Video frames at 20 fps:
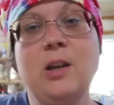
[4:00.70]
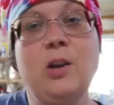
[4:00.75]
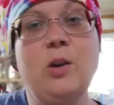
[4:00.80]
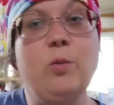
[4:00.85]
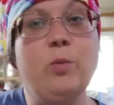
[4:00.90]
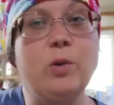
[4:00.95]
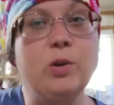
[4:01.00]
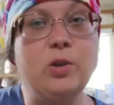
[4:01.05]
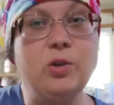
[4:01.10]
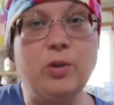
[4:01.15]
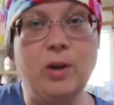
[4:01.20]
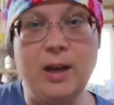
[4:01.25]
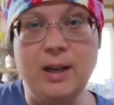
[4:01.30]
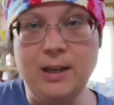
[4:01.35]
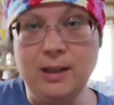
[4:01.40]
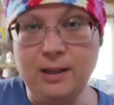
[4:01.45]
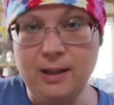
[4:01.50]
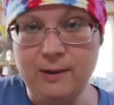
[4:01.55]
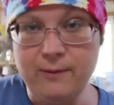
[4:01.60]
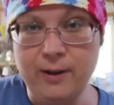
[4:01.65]
We're trying
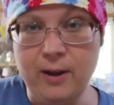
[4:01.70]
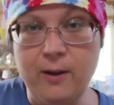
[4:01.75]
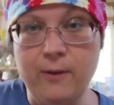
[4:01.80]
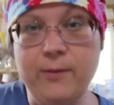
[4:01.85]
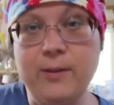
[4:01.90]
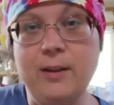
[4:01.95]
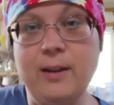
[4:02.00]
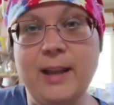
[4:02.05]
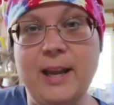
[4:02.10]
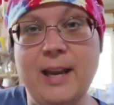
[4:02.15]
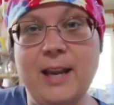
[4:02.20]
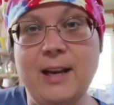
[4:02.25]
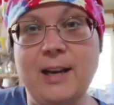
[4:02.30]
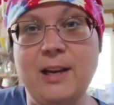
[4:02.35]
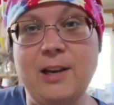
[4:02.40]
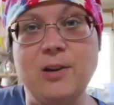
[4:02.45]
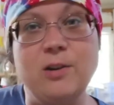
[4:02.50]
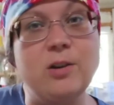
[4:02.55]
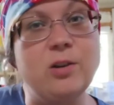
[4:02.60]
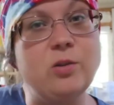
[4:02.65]
to live off the land
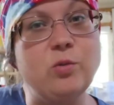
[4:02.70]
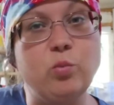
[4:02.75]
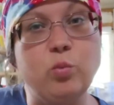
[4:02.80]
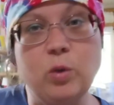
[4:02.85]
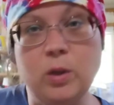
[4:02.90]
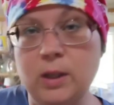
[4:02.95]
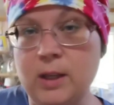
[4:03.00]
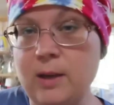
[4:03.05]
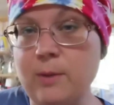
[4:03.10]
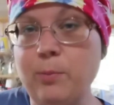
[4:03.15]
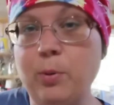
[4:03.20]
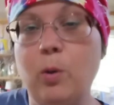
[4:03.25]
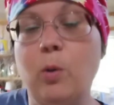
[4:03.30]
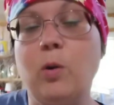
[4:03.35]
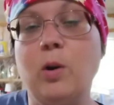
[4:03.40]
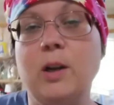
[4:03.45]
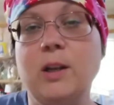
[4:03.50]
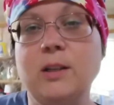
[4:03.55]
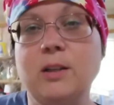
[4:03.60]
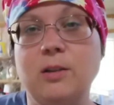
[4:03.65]
here. It's really
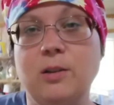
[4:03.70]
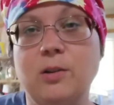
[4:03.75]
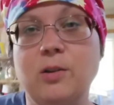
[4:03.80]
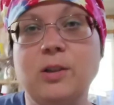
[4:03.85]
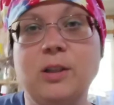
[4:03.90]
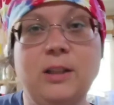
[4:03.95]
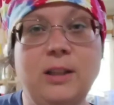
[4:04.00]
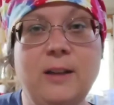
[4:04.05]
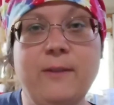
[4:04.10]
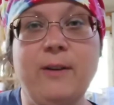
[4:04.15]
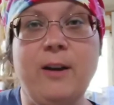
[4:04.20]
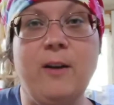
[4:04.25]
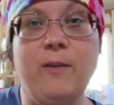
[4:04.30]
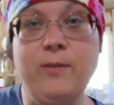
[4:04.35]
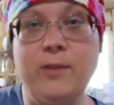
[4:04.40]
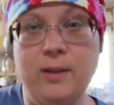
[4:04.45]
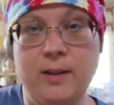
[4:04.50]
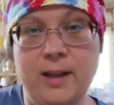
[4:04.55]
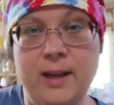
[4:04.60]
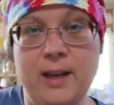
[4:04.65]
important to learn to live
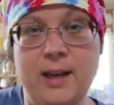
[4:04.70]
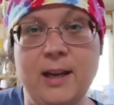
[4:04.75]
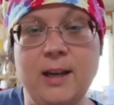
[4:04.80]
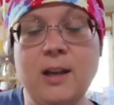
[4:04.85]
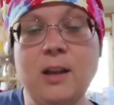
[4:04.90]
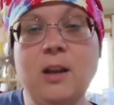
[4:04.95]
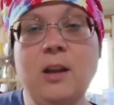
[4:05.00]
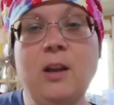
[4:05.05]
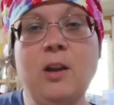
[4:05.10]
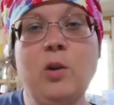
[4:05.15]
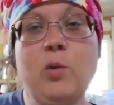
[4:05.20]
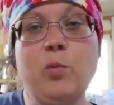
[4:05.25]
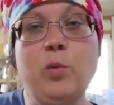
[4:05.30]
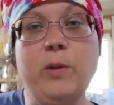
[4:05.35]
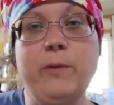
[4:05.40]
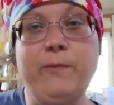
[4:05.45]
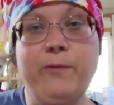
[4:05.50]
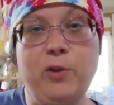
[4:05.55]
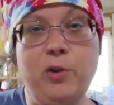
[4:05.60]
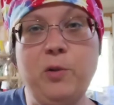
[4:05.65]
off the land.
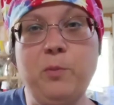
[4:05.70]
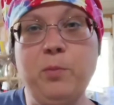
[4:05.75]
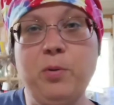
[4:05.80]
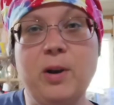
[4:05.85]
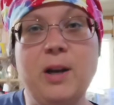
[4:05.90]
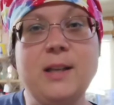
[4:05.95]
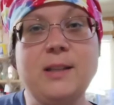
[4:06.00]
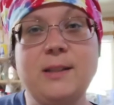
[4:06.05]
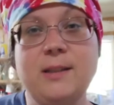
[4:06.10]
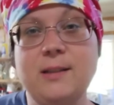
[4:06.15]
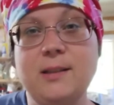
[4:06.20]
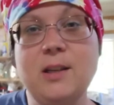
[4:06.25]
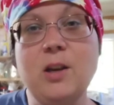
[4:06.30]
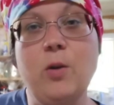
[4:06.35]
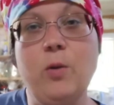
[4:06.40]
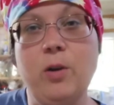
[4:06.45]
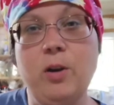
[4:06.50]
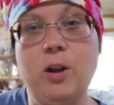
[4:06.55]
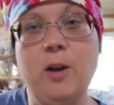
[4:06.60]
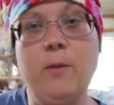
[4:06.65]
With food prices
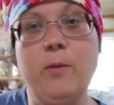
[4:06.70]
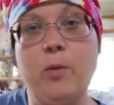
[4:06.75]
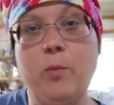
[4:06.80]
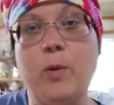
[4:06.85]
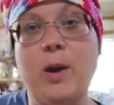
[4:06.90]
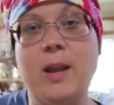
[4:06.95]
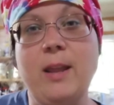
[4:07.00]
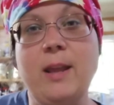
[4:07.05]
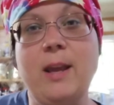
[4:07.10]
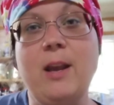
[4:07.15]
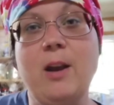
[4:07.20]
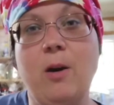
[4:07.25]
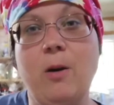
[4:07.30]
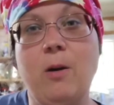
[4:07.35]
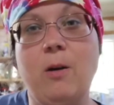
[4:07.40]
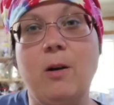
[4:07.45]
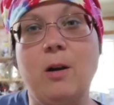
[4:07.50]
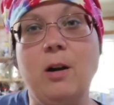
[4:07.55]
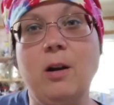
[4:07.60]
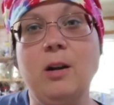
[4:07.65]
going up the way they
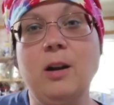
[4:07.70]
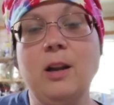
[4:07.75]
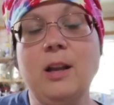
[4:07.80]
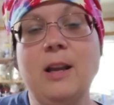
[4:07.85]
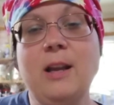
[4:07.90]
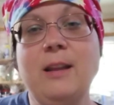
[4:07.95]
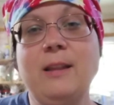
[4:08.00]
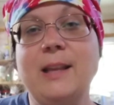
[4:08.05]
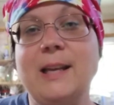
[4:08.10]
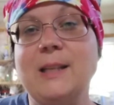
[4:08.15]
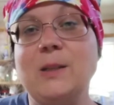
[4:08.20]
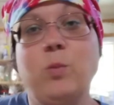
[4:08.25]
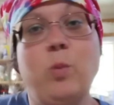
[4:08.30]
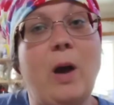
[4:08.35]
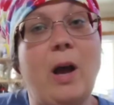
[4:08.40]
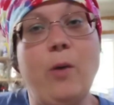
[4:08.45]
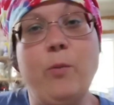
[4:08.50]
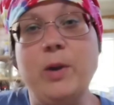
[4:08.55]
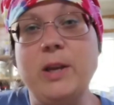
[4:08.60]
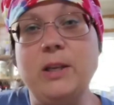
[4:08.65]
are, that's
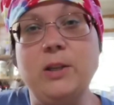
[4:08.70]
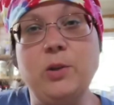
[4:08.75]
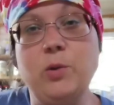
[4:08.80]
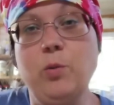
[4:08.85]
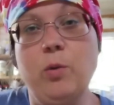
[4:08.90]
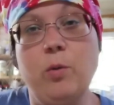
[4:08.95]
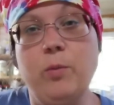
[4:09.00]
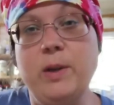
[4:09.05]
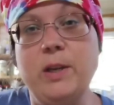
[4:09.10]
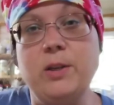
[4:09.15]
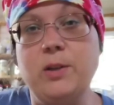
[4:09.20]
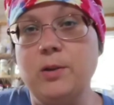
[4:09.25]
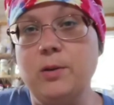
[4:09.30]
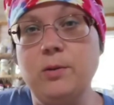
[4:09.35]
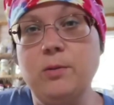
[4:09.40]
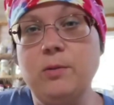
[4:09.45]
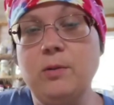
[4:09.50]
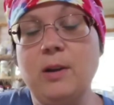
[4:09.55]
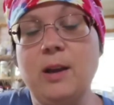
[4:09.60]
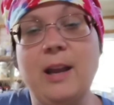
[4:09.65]
why we do what we
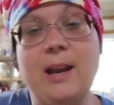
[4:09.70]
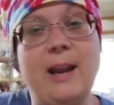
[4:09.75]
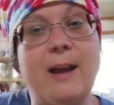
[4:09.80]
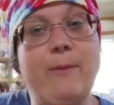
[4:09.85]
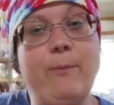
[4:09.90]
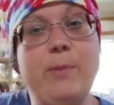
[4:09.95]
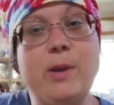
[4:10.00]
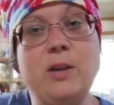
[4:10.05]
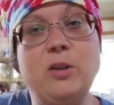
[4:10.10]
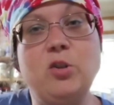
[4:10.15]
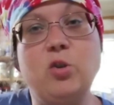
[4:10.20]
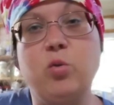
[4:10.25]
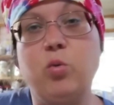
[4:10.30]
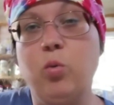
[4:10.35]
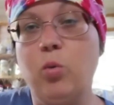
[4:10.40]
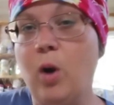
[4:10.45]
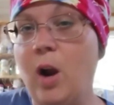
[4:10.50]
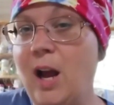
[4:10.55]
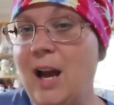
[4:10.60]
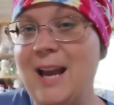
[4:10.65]
do. And I've been
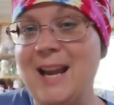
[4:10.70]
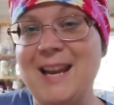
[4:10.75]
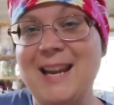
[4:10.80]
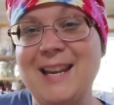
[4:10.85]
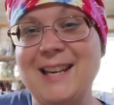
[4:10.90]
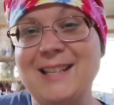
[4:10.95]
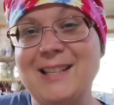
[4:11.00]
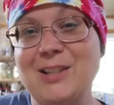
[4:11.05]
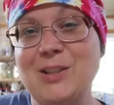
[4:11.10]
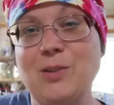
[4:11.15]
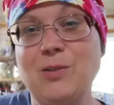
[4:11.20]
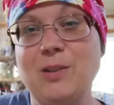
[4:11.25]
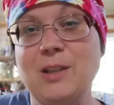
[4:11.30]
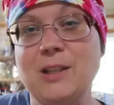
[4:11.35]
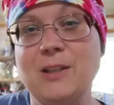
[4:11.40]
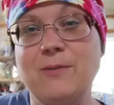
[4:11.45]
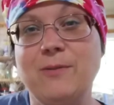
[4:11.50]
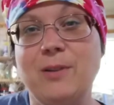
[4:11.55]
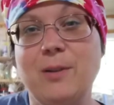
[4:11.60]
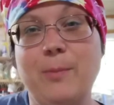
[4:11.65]
trying to do
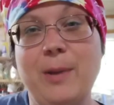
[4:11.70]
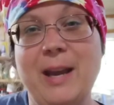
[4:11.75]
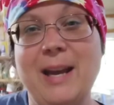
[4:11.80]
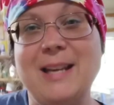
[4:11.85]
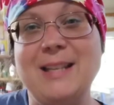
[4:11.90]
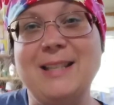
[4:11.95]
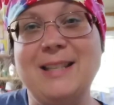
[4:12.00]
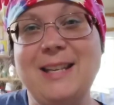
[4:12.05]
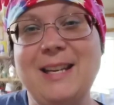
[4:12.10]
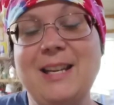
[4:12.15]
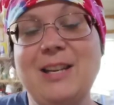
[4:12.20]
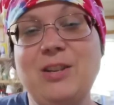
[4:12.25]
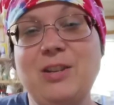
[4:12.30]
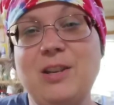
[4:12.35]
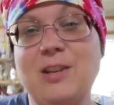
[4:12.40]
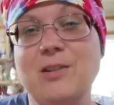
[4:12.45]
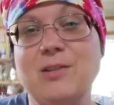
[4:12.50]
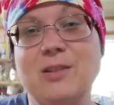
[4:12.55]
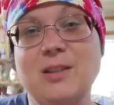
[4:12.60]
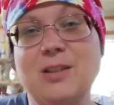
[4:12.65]
this for the past 10
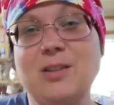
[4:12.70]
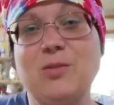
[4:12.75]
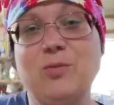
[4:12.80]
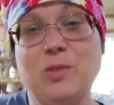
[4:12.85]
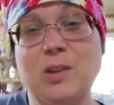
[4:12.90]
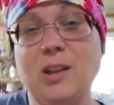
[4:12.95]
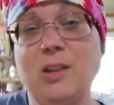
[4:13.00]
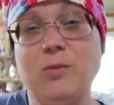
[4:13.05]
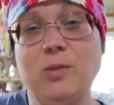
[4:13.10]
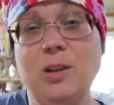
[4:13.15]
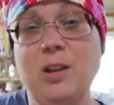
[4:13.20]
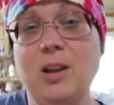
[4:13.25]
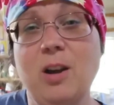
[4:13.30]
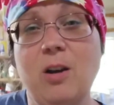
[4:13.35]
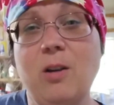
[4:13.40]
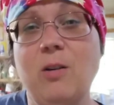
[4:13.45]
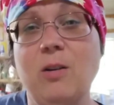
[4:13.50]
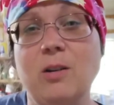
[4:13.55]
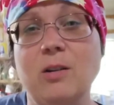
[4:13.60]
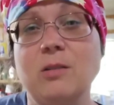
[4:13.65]
years, and it's really, really
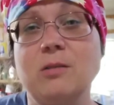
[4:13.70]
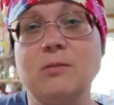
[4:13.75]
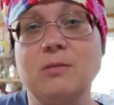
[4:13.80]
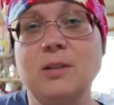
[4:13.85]
hard.